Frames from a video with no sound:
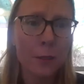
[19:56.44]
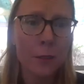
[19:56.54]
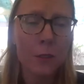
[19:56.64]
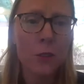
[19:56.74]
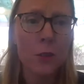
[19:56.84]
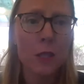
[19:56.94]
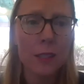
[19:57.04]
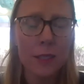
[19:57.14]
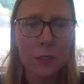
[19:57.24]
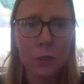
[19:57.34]

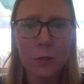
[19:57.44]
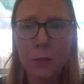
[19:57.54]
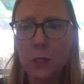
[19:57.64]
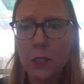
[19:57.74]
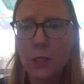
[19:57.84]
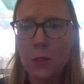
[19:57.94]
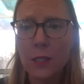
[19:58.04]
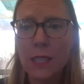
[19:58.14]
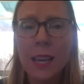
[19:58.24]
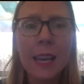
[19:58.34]
students and university
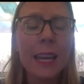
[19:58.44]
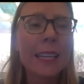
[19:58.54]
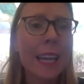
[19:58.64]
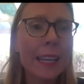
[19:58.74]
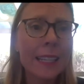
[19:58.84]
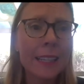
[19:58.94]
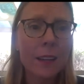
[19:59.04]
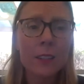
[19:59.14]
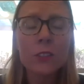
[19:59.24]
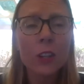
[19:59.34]
students, getting
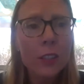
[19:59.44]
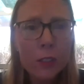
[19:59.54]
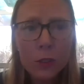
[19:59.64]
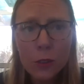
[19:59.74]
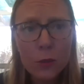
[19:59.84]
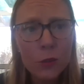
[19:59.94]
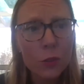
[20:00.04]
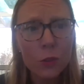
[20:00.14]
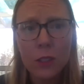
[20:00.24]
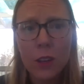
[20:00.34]
starting your own
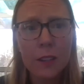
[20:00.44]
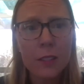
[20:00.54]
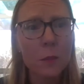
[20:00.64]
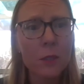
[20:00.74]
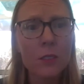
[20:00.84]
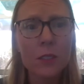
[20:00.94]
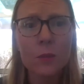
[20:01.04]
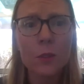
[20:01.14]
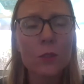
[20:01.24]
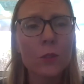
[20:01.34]
street law experiences
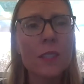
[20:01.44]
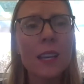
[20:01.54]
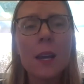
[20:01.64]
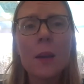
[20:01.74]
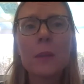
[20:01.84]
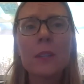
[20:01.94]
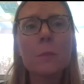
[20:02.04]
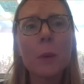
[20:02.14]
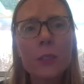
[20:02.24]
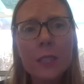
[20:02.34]
for students, but it's
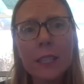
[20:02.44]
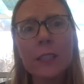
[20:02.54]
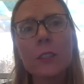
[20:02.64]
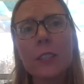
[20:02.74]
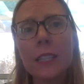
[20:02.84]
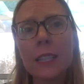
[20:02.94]
particularly